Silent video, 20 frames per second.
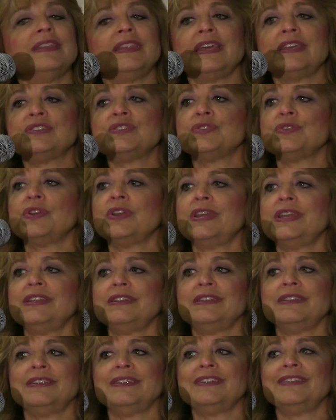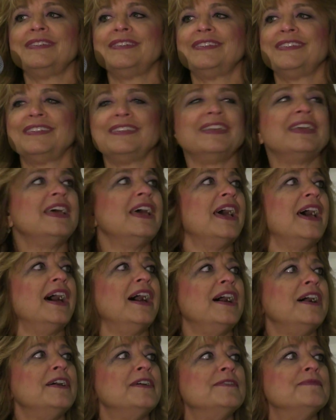That's all right.
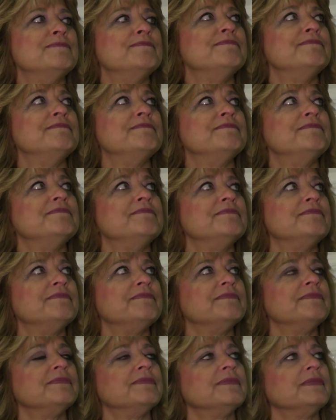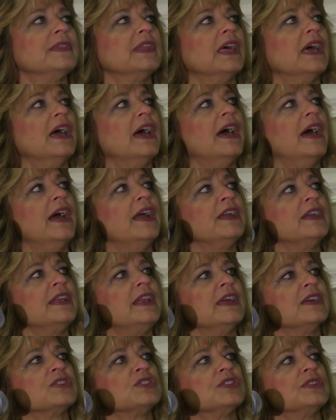I
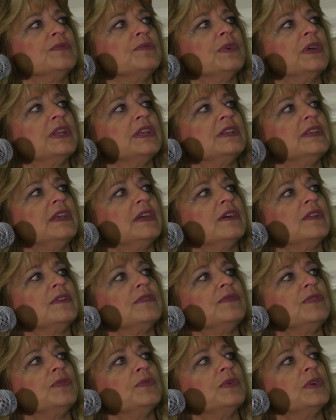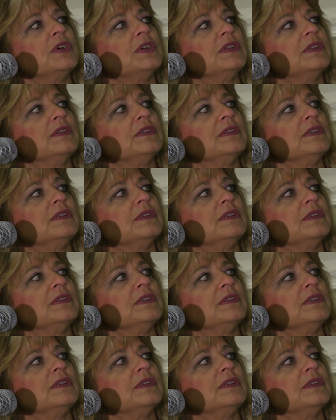can actually run it down if you want.